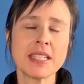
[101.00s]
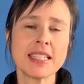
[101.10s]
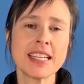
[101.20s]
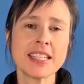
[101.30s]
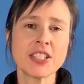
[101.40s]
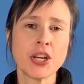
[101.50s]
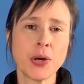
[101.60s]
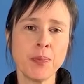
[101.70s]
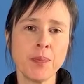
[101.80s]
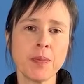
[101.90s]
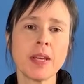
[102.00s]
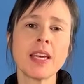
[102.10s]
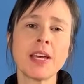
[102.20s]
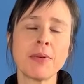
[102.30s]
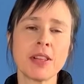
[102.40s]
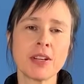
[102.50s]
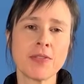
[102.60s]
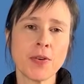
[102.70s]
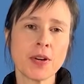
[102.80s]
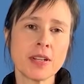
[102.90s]
please let us know, and we
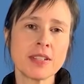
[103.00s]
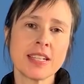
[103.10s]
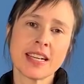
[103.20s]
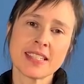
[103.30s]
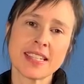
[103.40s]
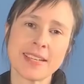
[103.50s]
look forward to next